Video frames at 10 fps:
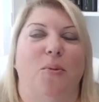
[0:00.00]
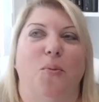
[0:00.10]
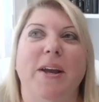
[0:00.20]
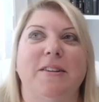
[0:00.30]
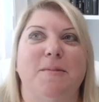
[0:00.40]

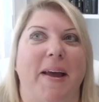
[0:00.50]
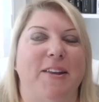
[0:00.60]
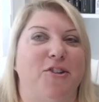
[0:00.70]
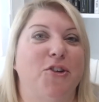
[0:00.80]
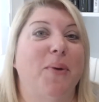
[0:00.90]
we could
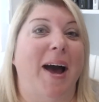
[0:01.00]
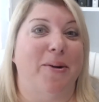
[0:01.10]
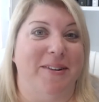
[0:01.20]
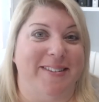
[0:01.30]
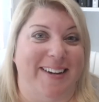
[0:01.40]
spend 2
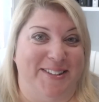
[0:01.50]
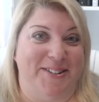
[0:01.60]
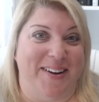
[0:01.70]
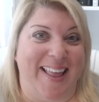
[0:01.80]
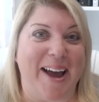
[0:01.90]
hours
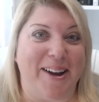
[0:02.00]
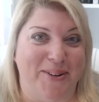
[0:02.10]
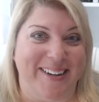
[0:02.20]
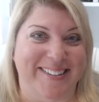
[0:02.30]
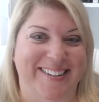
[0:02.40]
answering that
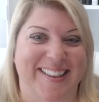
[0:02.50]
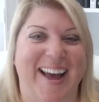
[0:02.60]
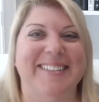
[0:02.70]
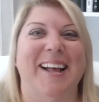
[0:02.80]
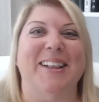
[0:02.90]
question.
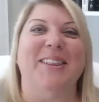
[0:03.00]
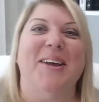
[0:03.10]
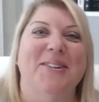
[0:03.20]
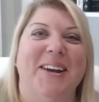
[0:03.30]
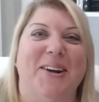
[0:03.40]
That's a
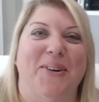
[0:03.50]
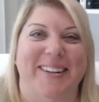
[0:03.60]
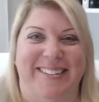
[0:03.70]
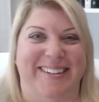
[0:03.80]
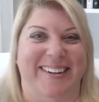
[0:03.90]
loaded
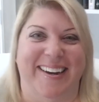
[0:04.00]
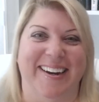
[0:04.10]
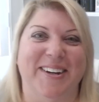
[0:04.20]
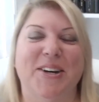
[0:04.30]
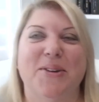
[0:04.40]
question and
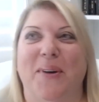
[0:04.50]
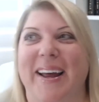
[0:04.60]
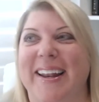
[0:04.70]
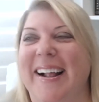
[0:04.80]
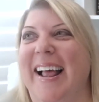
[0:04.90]
a good
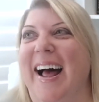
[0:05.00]
one.